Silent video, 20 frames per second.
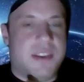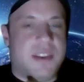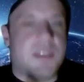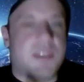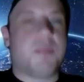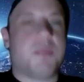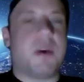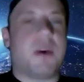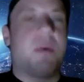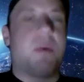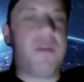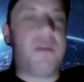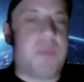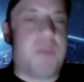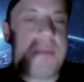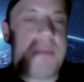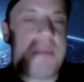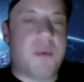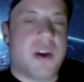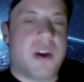if
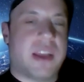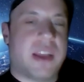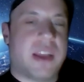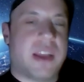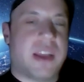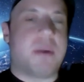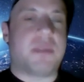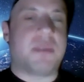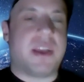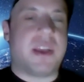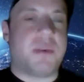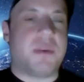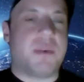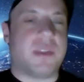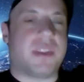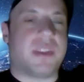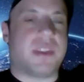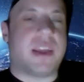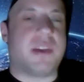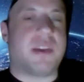people want to keep updated
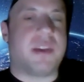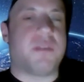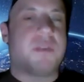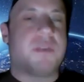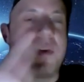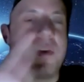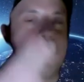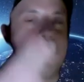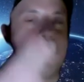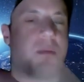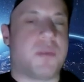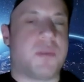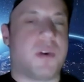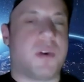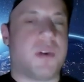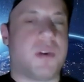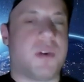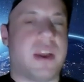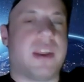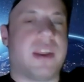with like your film
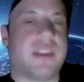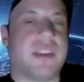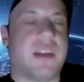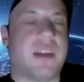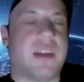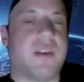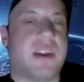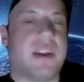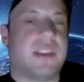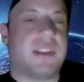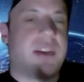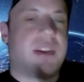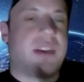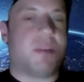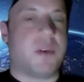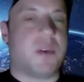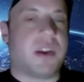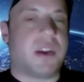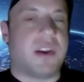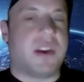or anything you're
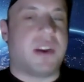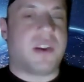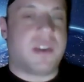working on?